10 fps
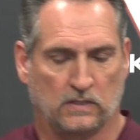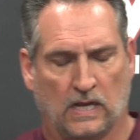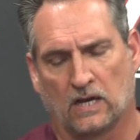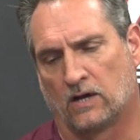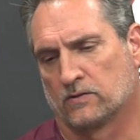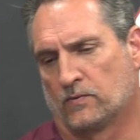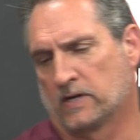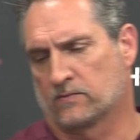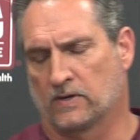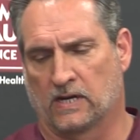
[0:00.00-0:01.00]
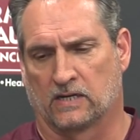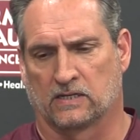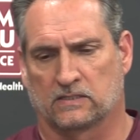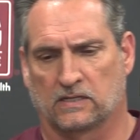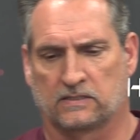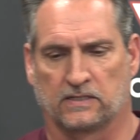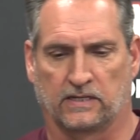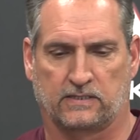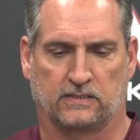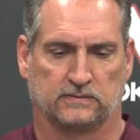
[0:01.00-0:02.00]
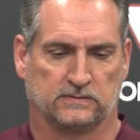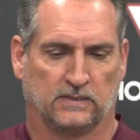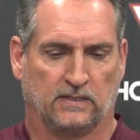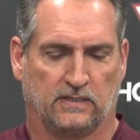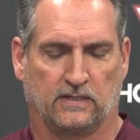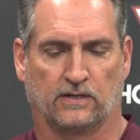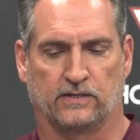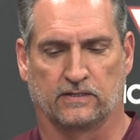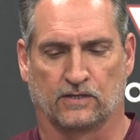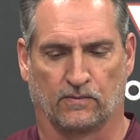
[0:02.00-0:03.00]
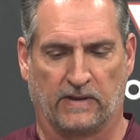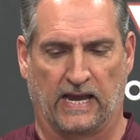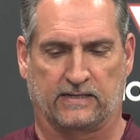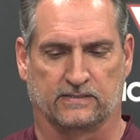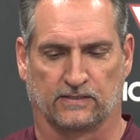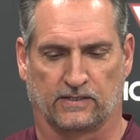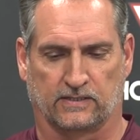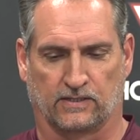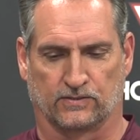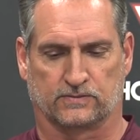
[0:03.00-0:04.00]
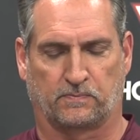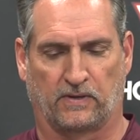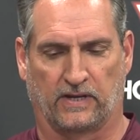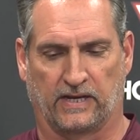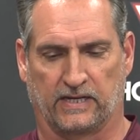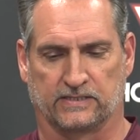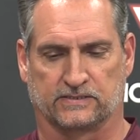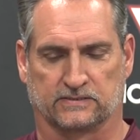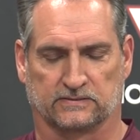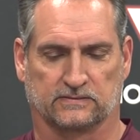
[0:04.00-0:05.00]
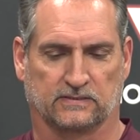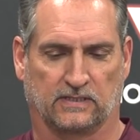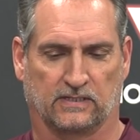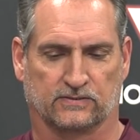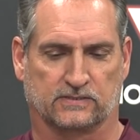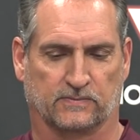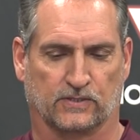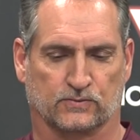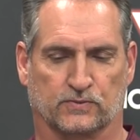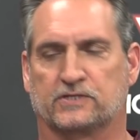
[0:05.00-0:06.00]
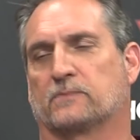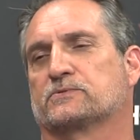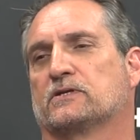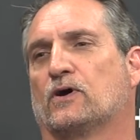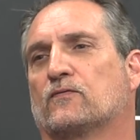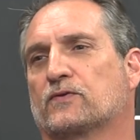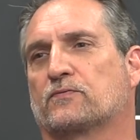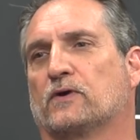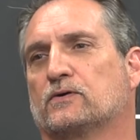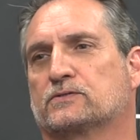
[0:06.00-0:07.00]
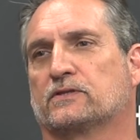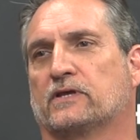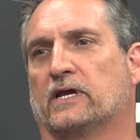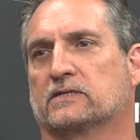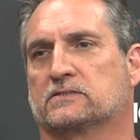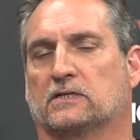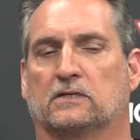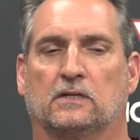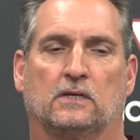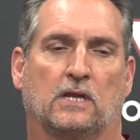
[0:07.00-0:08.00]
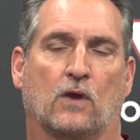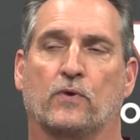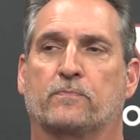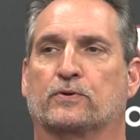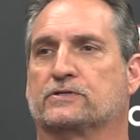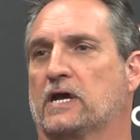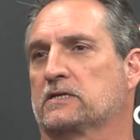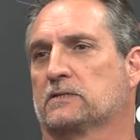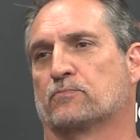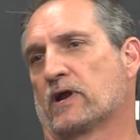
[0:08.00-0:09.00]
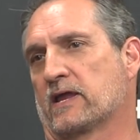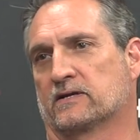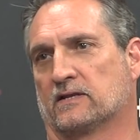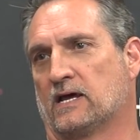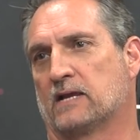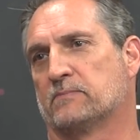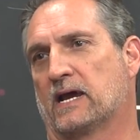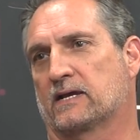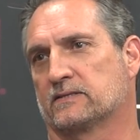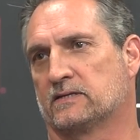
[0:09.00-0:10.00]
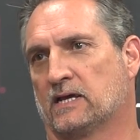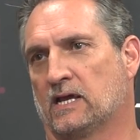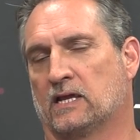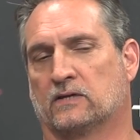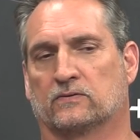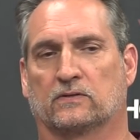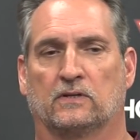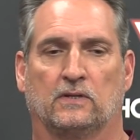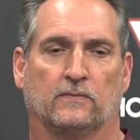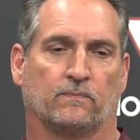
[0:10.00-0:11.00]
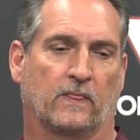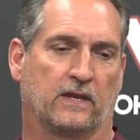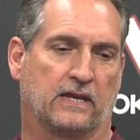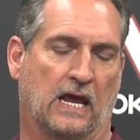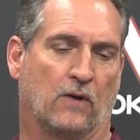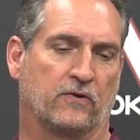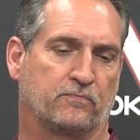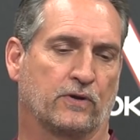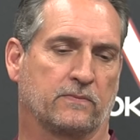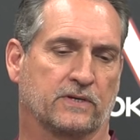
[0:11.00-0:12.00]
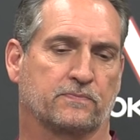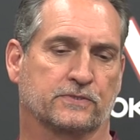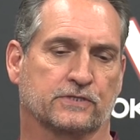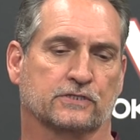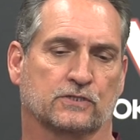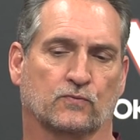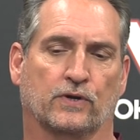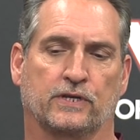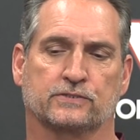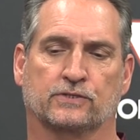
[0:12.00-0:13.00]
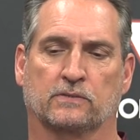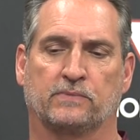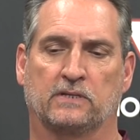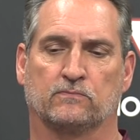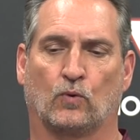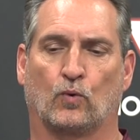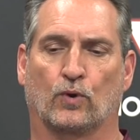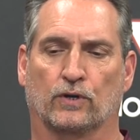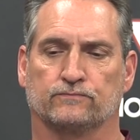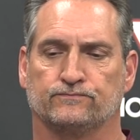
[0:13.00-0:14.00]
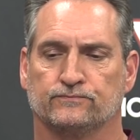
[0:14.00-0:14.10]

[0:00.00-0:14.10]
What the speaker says: Yeah, all the way around. I think, you know, you can go back to look at those plays, and, you know, some of those were tips and overthrows and things that, and we protected Brandon a lot back in the day, and now we put him in a position where he's going to be more